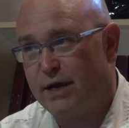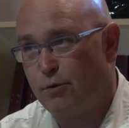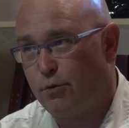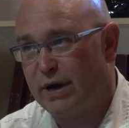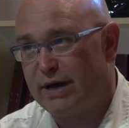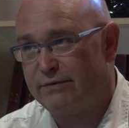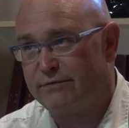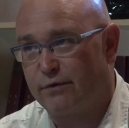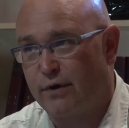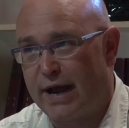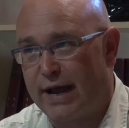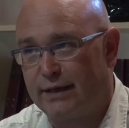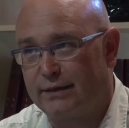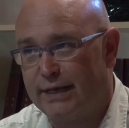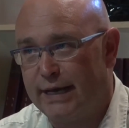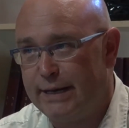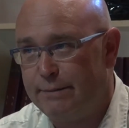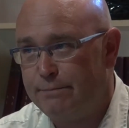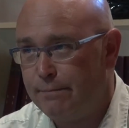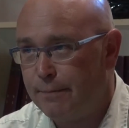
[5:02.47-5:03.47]
quite
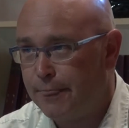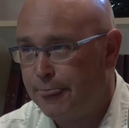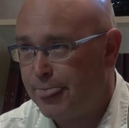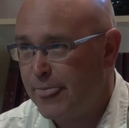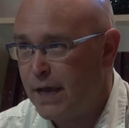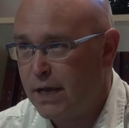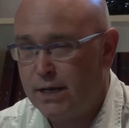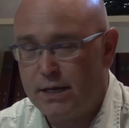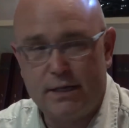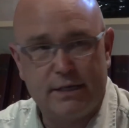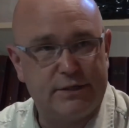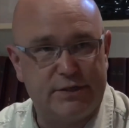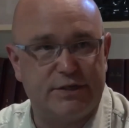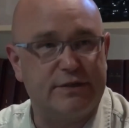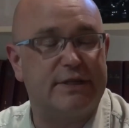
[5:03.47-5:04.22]
frankly, do